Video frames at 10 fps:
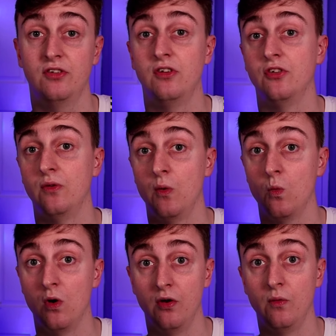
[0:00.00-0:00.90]
there's only
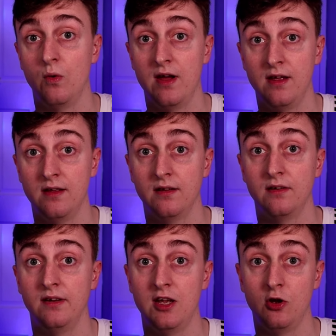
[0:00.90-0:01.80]
one way
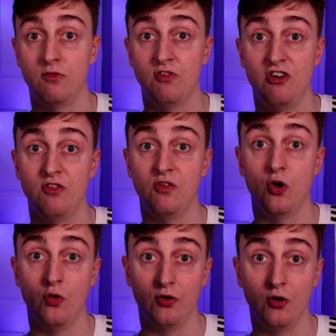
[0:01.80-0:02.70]
the game can finish with
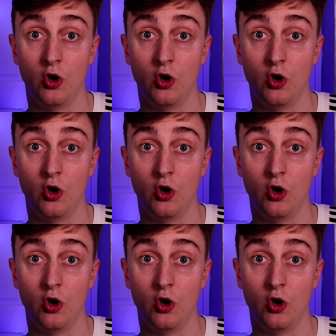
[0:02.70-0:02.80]
under